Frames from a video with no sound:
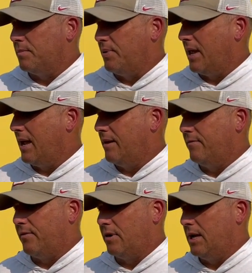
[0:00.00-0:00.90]
a plan
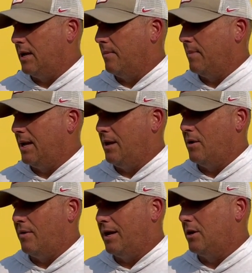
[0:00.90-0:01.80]
for him. You
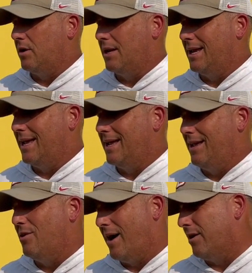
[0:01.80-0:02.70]
know